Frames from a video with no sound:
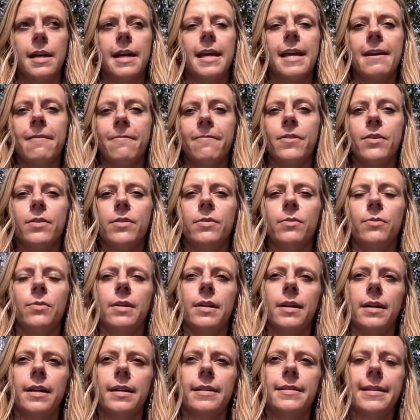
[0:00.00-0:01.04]
if you
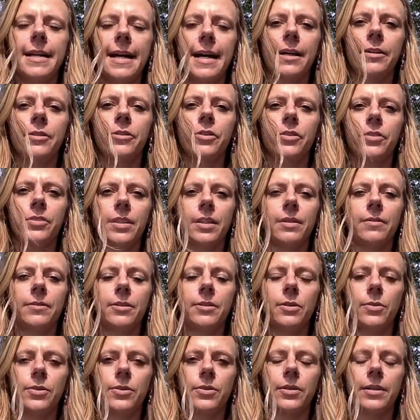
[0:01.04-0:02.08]
attach yourself
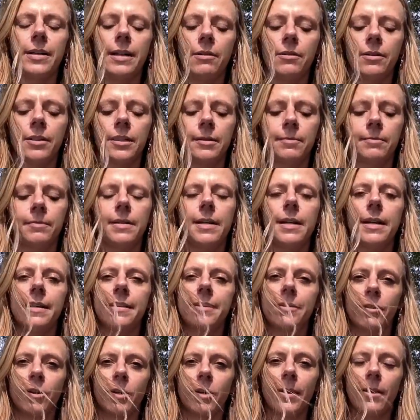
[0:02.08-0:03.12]
to a certain outcome, it's
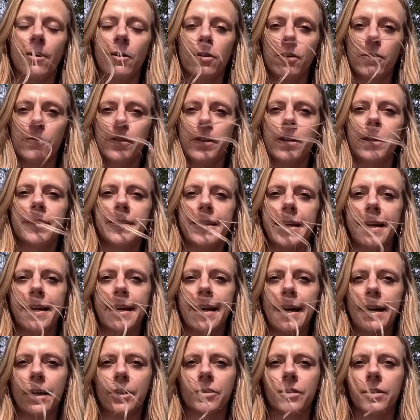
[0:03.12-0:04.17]
going to be harder for you to take
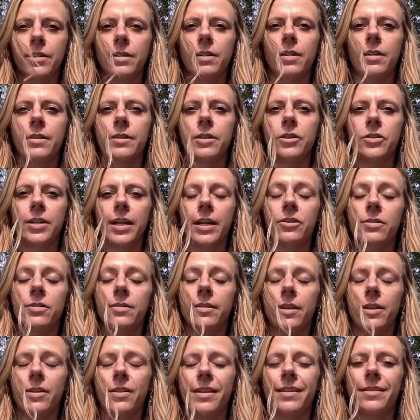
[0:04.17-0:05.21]
action on the changes that
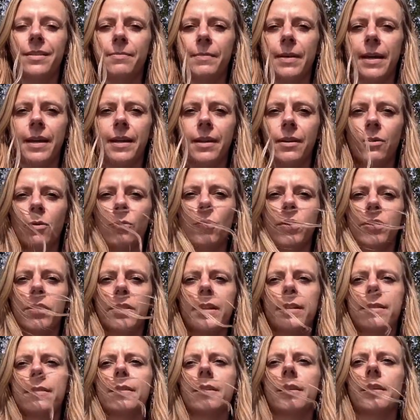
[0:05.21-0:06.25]
you need to make, whether
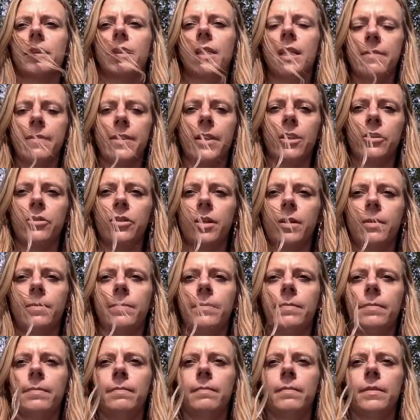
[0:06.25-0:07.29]
that's leaving a job,
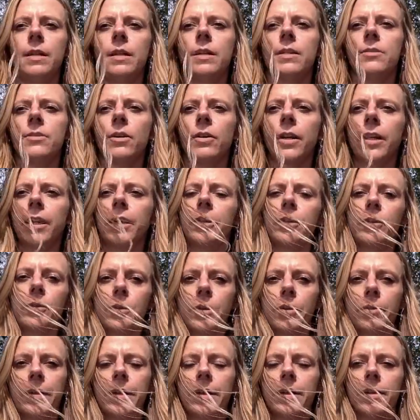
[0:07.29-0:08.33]
starting a new
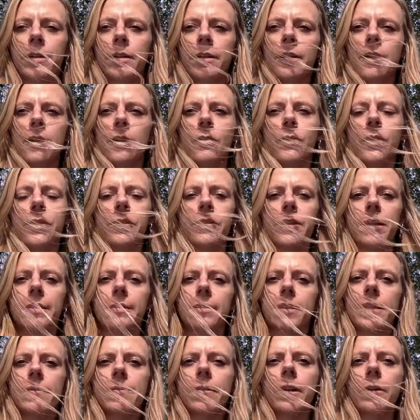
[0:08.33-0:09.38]
career, whether that's
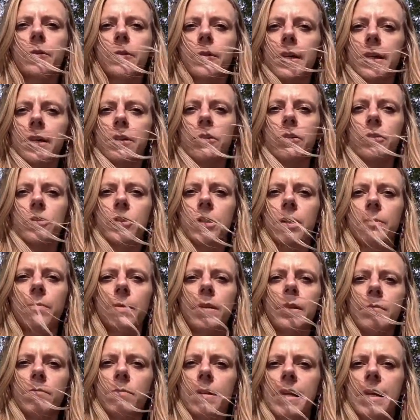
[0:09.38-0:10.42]
leaving a relationship
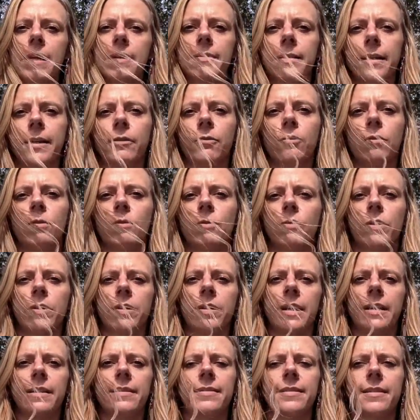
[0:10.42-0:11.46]
and being single, whether
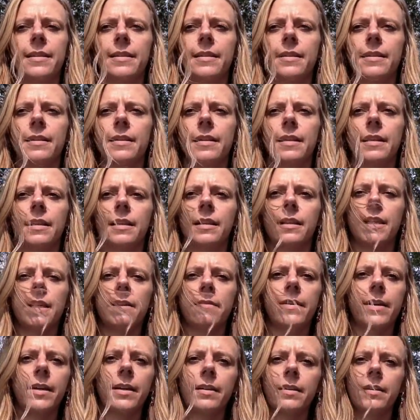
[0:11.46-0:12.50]
that's
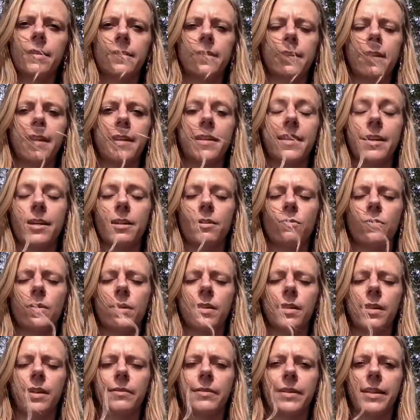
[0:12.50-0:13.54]
leaving a city that you want to
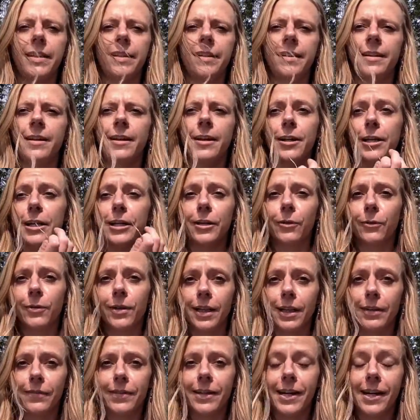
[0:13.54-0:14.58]
live in, you don't want to
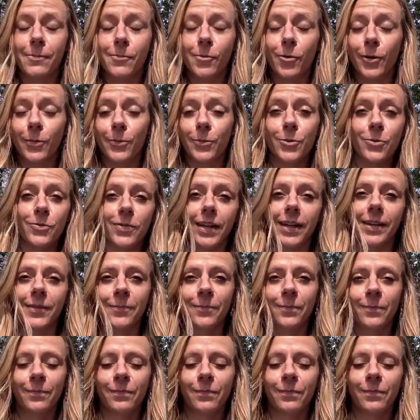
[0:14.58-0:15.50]
live in anymore, and moving.